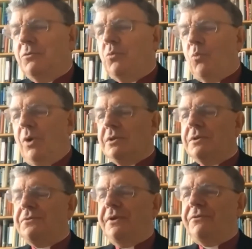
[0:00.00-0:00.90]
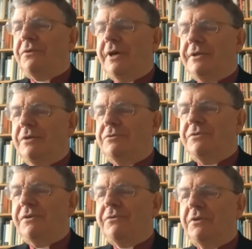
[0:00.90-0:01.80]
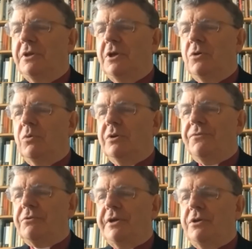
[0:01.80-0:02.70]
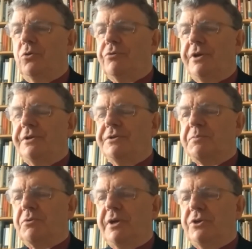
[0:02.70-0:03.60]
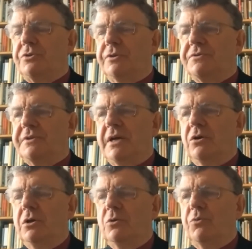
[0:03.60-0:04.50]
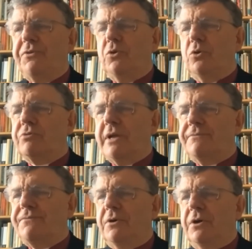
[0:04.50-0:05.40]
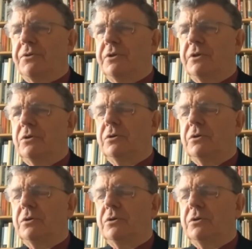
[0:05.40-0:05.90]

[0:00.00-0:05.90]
one of the things that I noticed is that one of your great inspirations. Now, was it your grandfather?